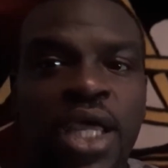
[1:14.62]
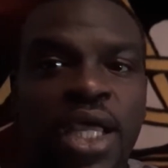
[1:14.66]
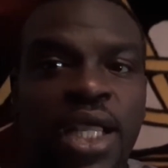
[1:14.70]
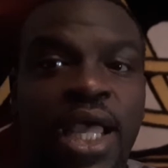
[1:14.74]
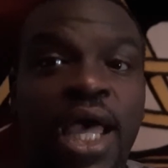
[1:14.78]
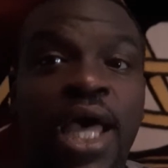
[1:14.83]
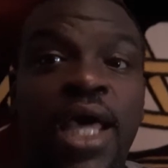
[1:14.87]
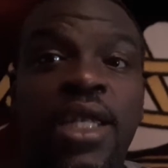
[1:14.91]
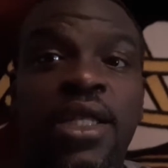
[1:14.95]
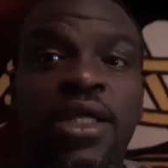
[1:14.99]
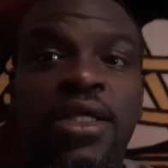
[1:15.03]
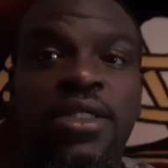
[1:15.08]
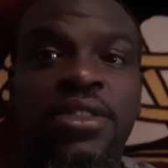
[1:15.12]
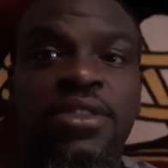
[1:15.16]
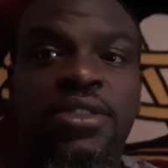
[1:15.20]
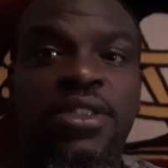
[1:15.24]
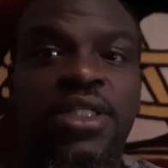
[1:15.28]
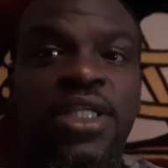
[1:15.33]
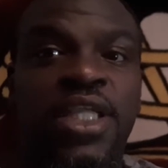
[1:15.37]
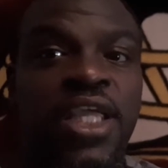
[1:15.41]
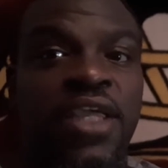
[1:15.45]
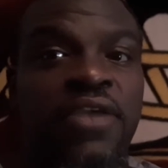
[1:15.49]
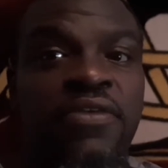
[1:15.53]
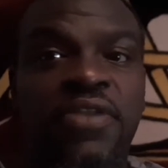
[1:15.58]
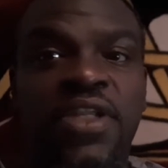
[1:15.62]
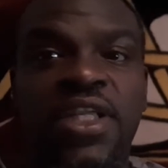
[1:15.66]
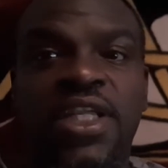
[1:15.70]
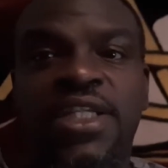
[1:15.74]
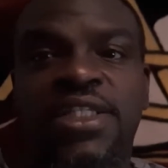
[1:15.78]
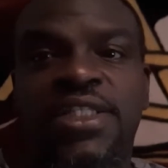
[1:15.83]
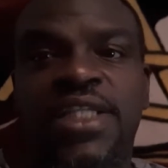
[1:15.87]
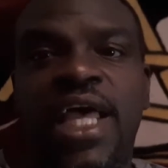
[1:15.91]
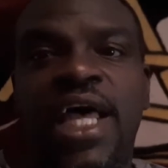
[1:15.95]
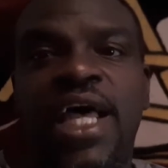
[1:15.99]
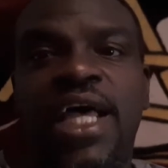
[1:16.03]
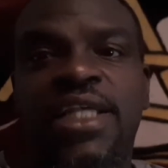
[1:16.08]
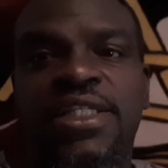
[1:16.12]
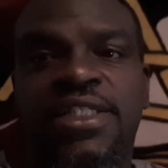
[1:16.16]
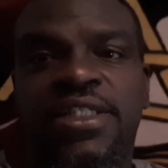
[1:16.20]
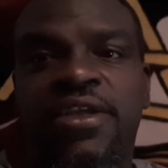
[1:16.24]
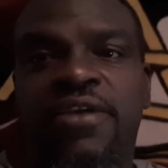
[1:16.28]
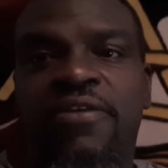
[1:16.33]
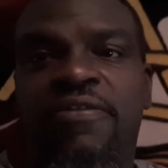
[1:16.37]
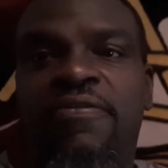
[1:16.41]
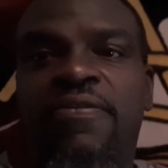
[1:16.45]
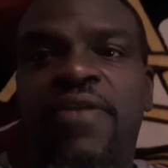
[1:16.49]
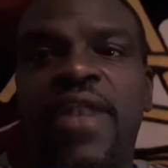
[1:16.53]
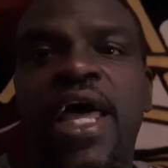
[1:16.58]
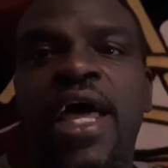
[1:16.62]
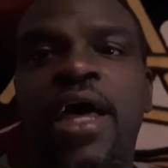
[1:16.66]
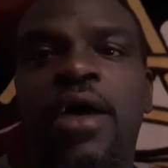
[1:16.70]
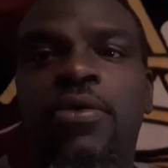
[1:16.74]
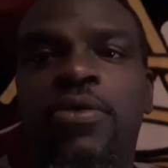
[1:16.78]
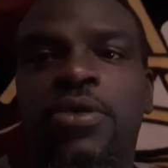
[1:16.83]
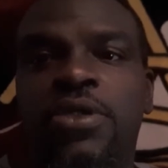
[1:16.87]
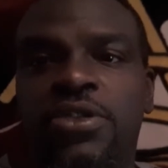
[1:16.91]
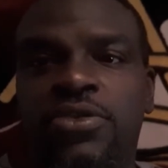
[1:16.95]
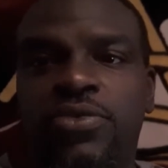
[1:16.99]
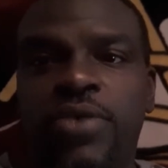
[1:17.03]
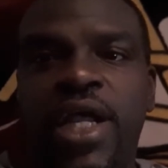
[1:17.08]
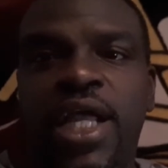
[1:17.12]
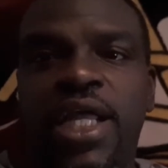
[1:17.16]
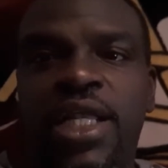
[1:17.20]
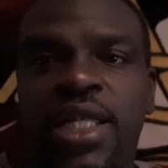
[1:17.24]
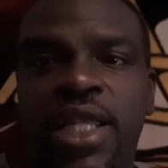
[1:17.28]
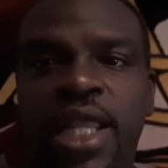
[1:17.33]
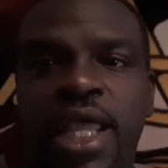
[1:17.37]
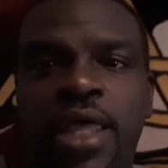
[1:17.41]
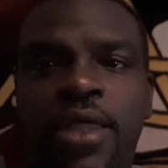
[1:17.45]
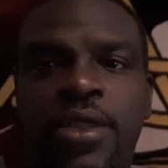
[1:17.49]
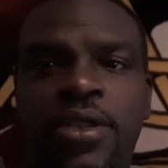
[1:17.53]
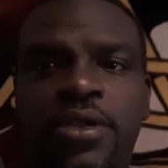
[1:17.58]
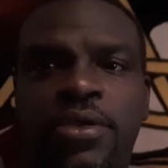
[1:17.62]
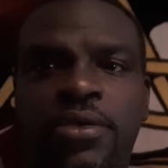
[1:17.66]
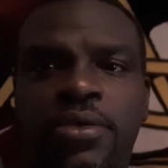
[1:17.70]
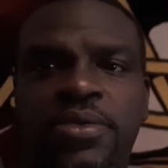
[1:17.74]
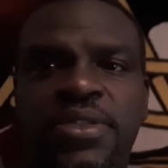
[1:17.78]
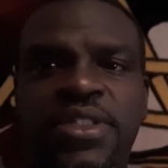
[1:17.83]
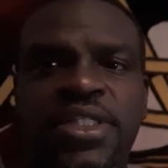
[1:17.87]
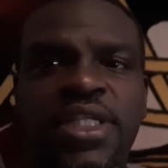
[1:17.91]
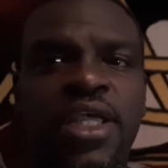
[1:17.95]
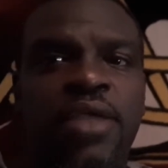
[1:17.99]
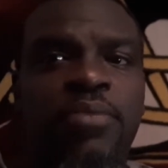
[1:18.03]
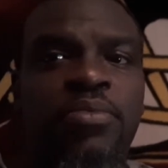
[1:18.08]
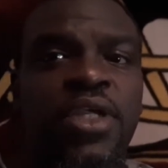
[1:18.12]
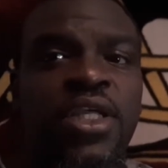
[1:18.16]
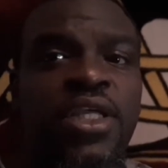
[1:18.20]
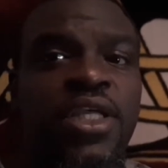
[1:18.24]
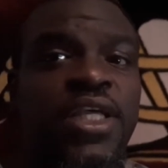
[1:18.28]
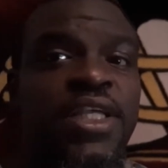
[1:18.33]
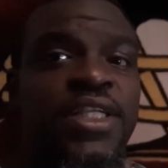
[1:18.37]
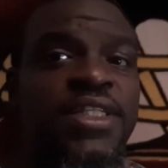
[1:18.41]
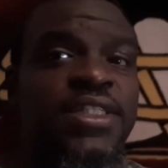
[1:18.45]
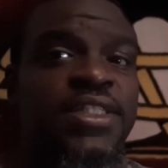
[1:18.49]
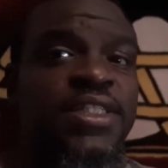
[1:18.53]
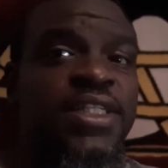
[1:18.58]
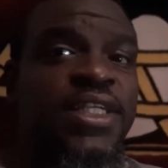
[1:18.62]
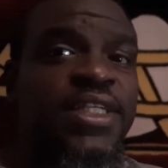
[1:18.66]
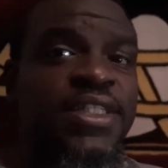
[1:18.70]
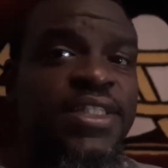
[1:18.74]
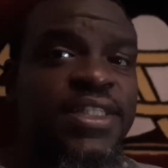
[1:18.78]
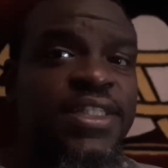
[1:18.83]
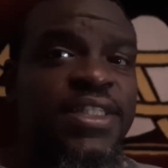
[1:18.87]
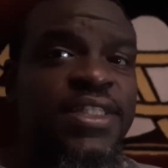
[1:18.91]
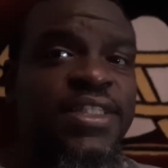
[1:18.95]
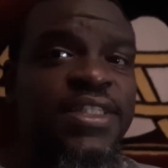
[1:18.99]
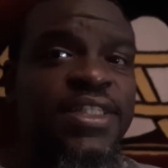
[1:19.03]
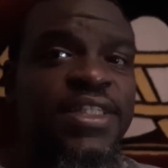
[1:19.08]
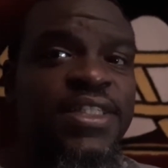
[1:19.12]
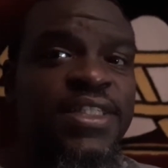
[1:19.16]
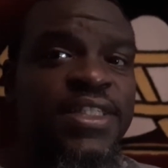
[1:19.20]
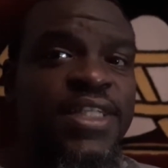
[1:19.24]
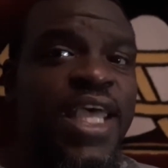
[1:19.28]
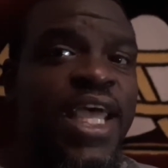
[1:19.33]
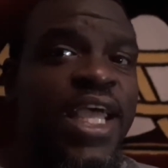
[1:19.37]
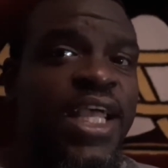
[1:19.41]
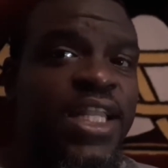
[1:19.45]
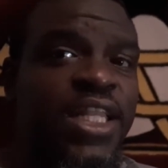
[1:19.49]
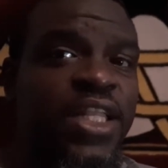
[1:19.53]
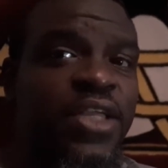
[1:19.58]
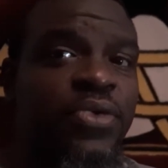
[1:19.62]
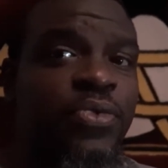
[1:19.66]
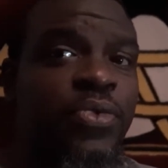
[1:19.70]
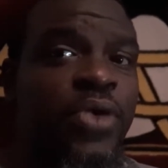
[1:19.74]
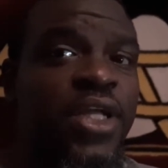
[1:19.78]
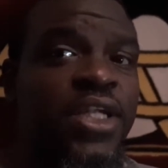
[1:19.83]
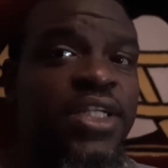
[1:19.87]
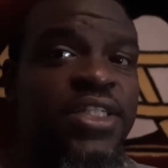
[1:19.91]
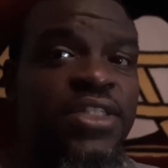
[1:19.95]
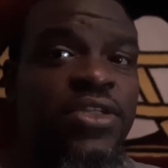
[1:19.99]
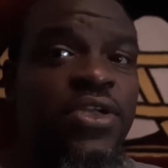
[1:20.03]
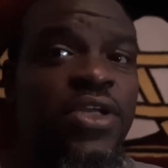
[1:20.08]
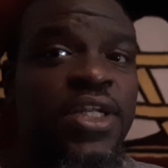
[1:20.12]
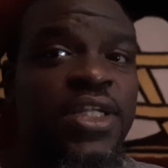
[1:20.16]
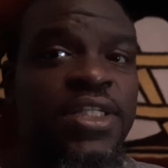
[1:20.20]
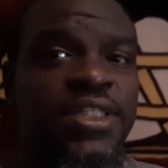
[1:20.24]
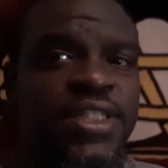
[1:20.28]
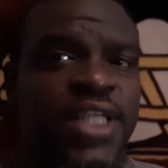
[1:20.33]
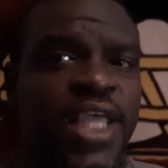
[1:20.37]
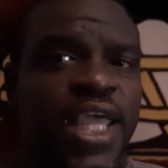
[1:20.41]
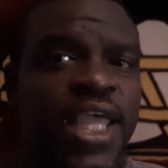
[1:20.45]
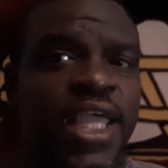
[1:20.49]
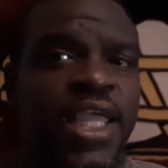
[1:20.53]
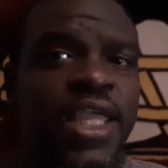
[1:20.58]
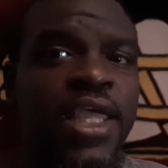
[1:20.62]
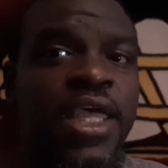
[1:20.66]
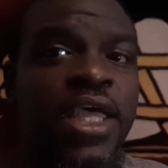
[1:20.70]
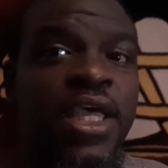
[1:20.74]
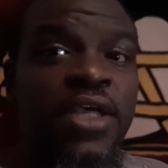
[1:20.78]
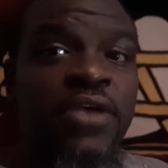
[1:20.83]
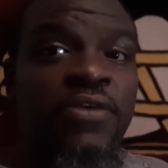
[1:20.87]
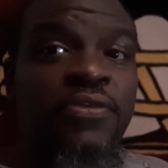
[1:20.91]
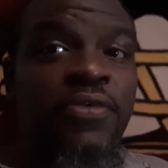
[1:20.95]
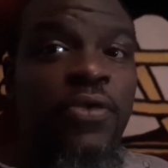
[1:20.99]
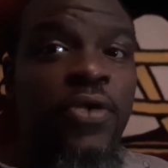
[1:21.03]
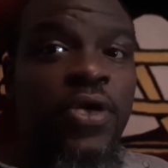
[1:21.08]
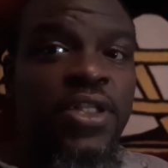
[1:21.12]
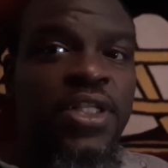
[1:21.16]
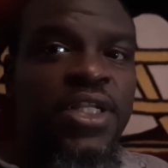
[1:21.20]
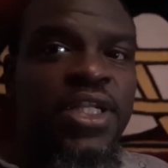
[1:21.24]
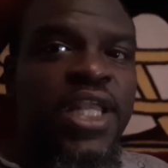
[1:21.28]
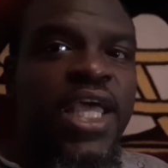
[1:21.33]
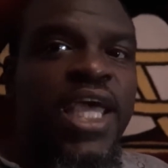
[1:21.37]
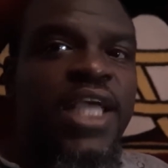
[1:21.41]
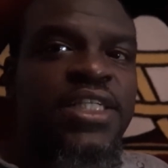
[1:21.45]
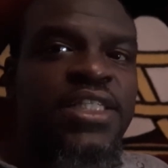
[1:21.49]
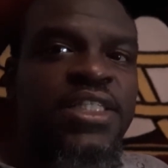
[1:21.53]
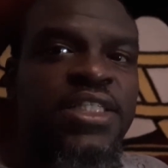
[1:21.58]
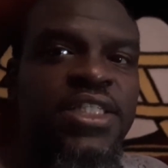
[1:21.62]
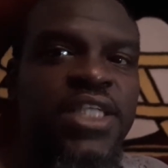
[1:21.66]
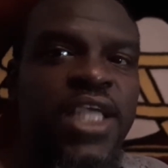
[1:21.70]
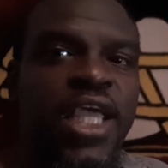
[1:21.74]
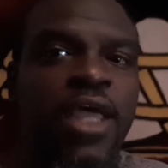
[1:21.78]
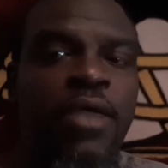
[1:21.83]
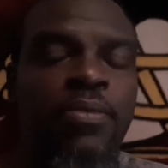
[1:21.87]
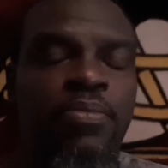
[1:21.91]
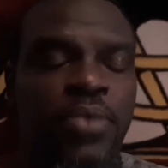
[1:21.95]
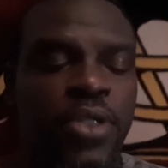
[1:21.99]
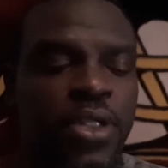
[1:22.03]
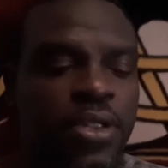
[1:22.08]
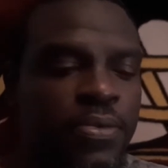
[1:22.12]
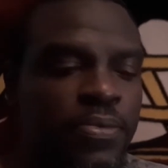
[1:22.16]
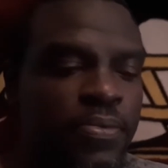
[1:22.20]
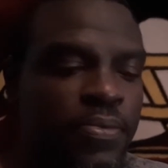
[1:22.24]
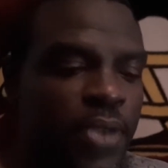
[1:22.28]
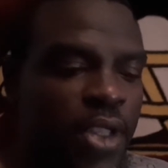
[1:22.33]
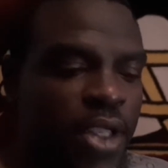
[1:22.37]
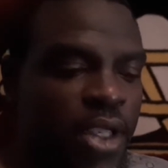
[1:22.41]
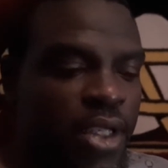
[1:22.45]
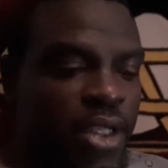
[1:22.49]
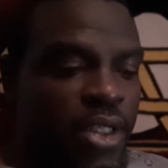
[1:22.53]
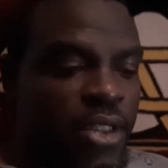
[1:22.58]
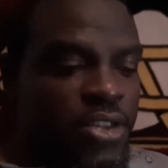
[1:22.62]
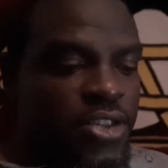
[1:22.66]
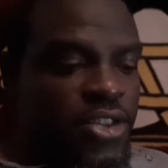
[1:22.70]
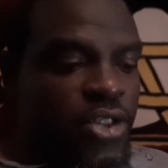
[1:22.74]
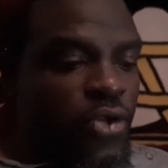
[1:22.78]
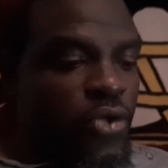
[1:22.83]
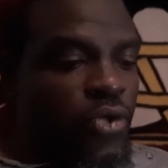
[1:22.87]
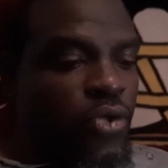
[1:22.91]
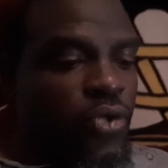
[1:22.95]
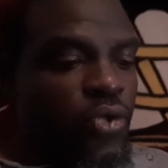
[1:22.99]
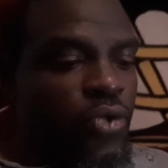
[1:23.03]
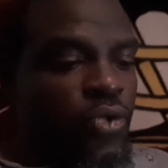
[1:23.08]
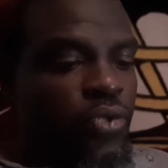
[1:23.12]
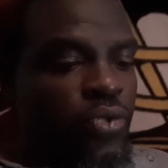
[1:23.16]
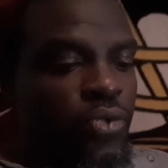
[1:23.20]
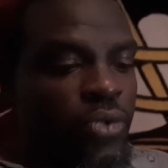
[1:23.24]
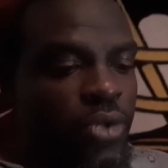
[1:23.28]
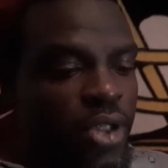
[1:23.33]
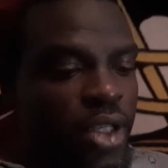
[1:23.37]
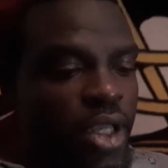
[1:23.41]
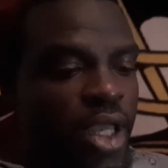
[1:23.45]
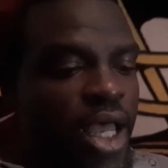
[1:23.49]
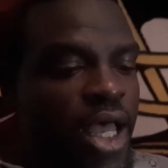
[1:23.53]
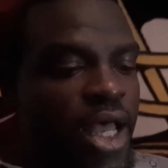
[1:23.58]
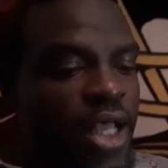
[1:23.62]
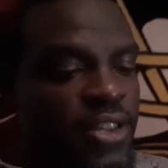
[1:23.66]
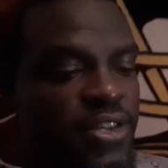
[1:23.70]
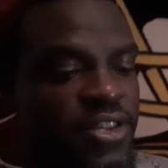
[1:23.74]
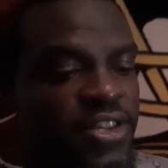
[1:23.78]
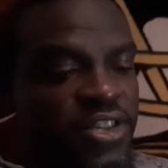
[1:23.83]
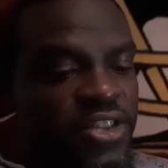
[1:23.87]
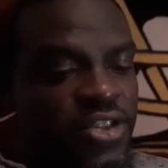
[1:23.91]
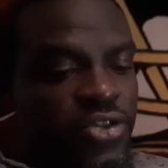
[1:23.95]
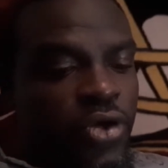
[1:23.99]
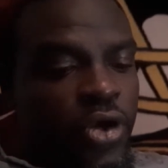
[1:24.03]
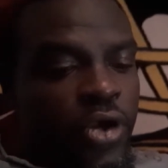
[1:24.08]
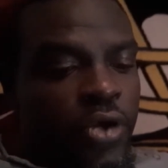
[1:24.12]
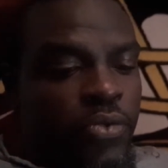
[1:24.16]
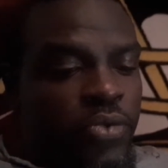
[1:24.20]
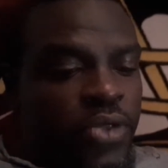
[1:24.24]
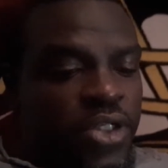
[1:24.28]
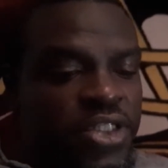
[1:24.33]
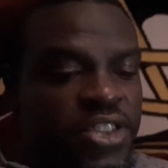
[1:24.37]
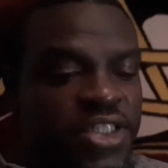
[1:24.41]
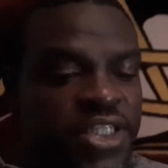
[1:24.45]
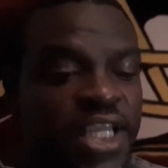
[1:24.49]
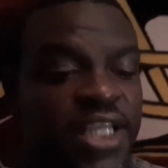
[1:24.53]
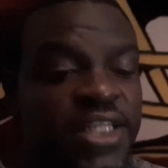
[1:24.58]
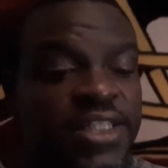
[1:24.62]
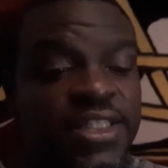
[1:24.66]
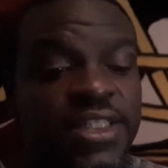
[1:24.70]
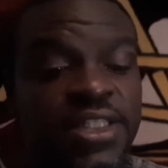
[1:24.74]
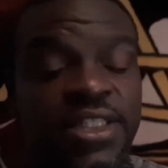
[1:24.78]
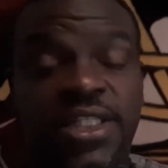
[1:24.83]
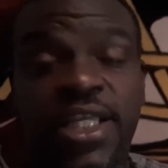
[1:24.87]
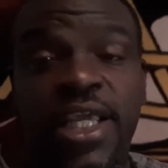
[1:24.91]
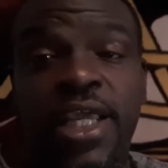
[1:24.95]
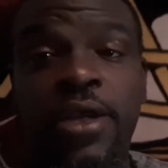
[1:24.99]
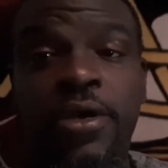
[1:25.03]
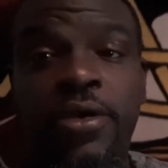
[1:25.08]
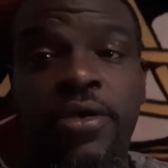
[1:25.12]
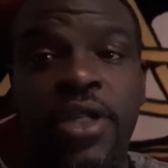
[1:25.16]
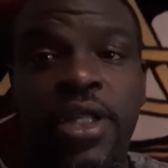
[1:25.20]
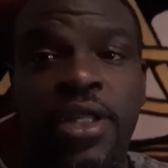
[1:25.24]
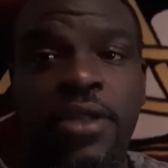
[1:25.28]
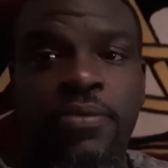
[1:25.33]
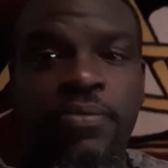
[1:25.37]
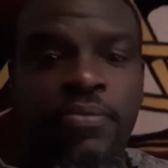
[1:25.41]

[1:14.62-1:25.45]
kind of give these guys their flowers right now. You know what I'm saying? Because this is exactly what it's going to take for the next champion. So, I'll just start with Jason Terry.